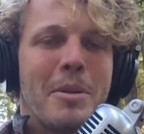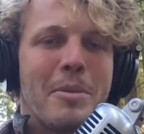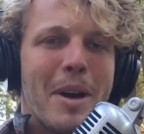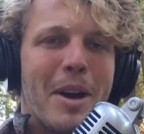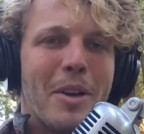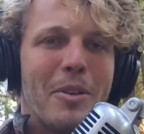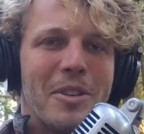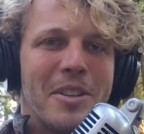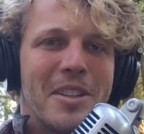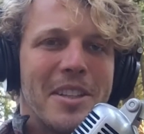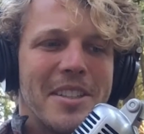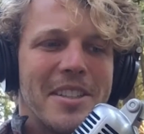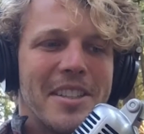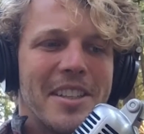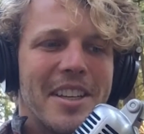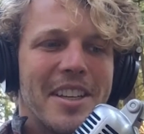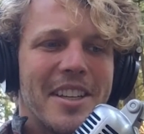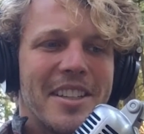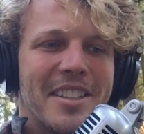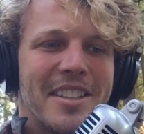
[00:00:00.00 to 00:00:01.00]
about releasing
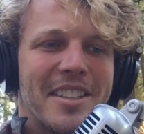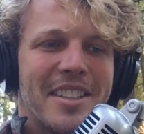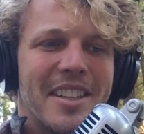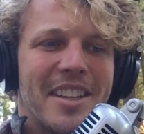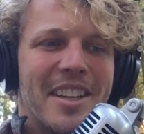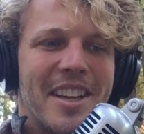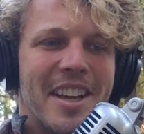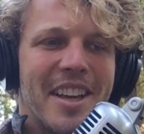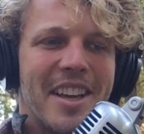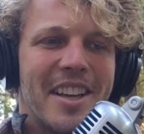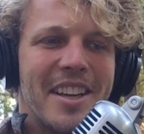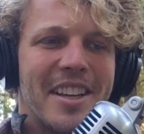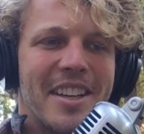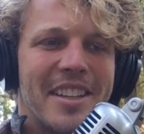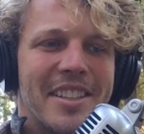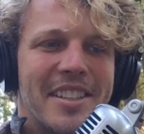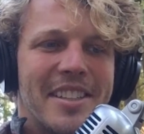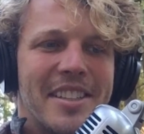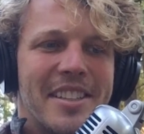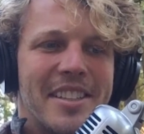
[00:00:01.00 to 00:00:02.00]
it,
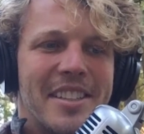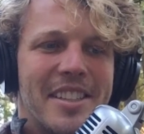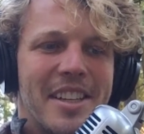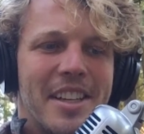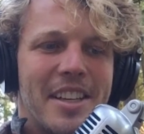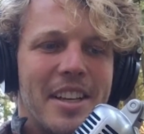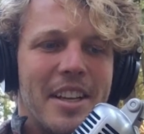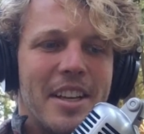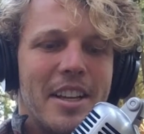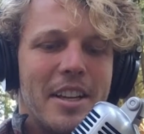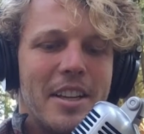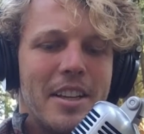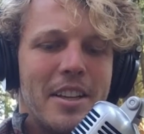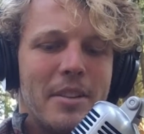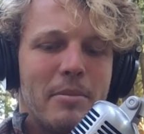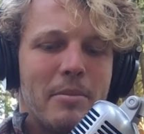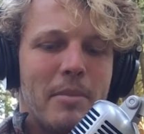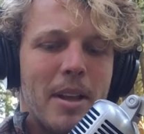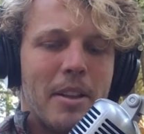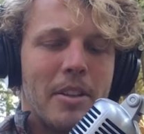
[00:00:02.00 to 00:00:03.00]
and
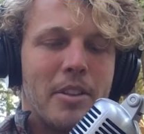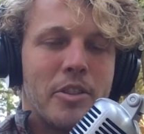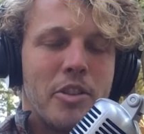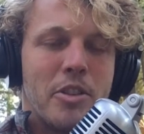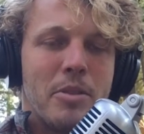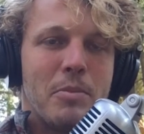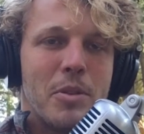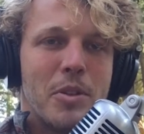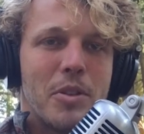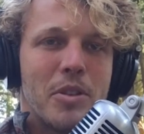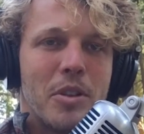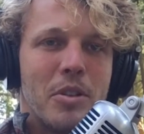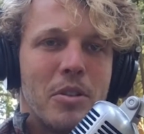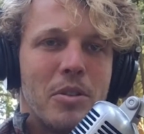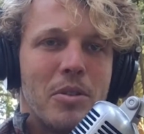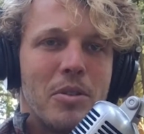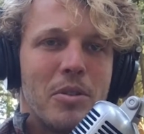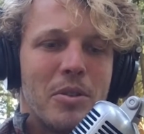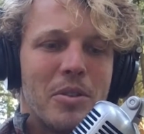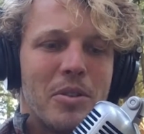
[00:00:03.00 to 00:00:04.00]
my dream was
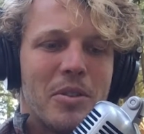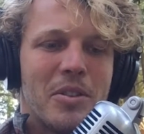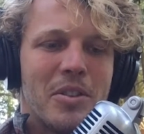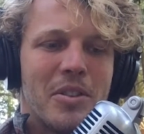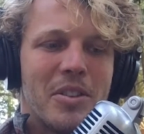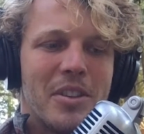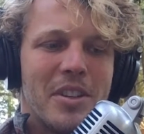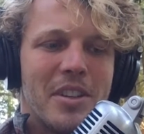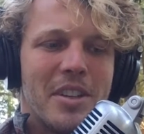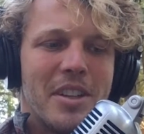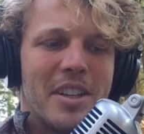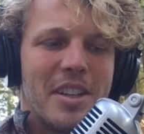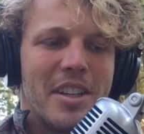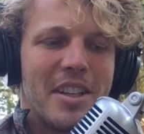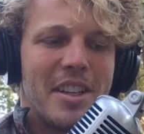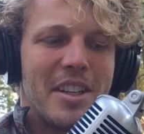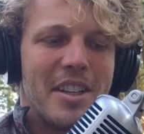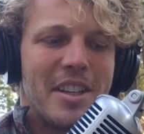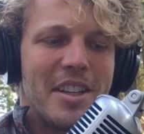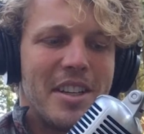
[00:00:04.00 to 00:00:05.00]
so
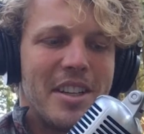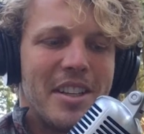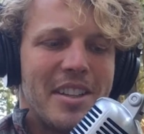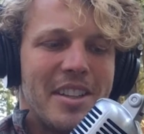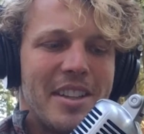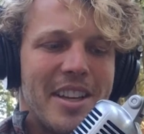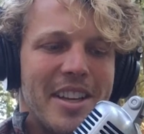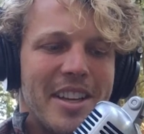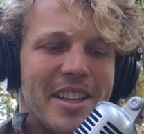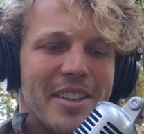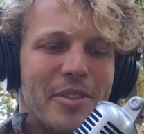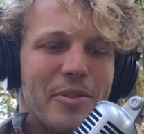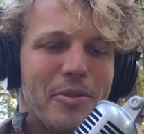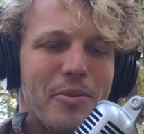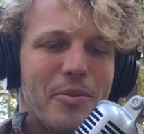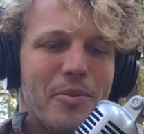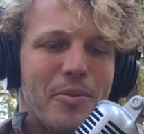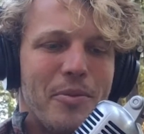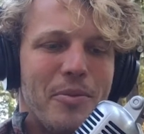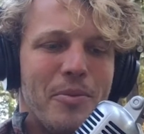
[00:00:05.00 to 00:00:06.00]
like
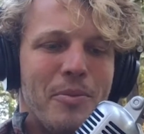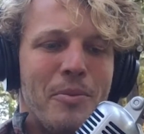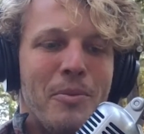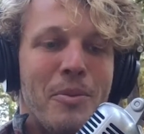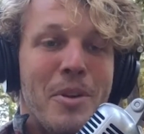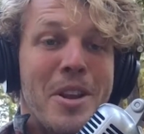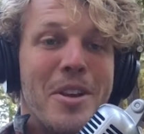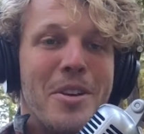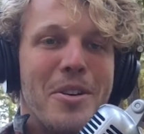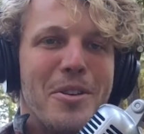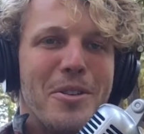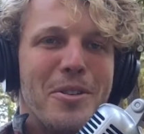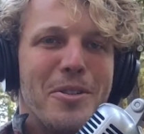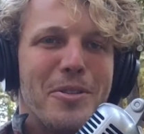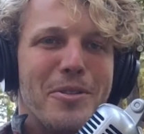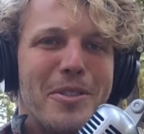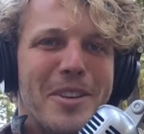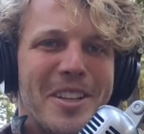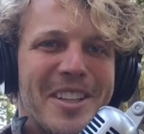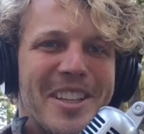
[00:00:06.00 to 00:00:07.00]
real
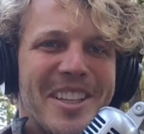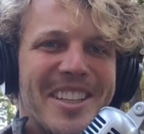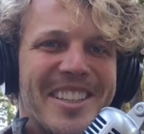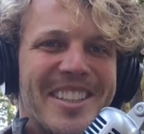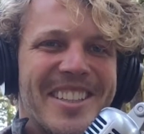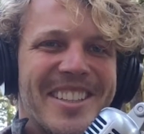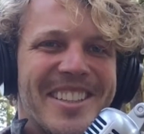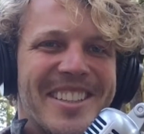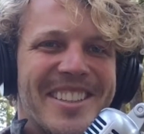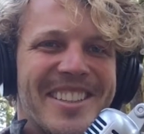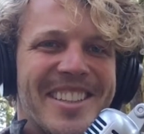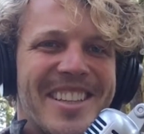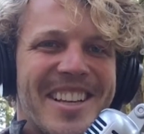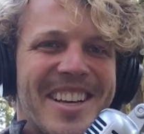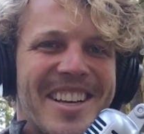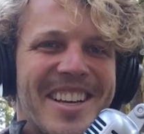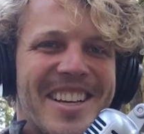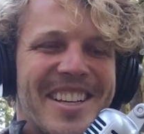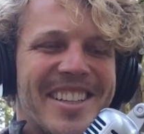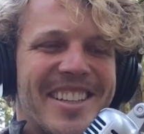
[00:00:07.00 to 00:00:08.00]
feeling
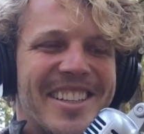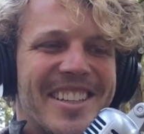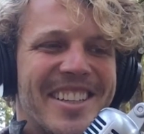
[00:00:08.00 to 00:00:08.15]
that